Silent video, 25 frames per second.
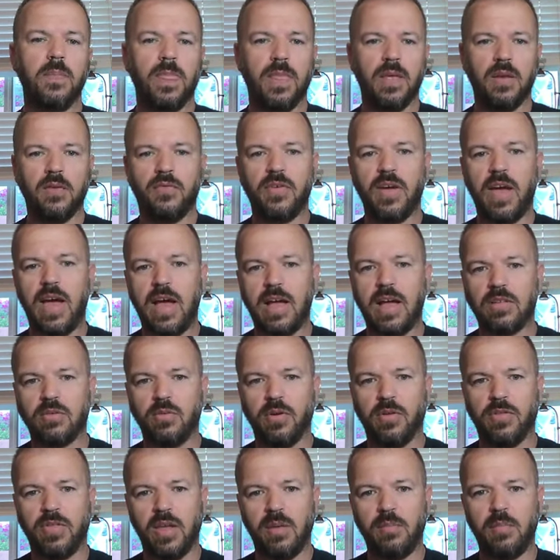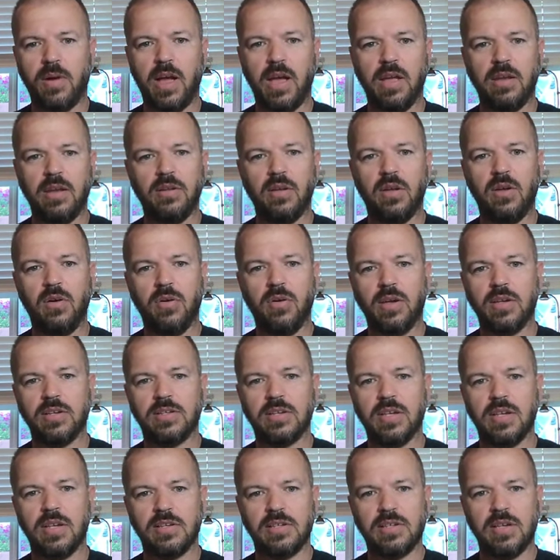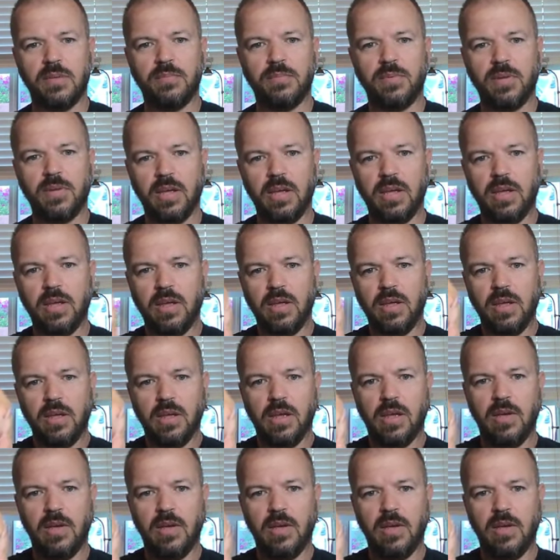In fact, what they might do is simply,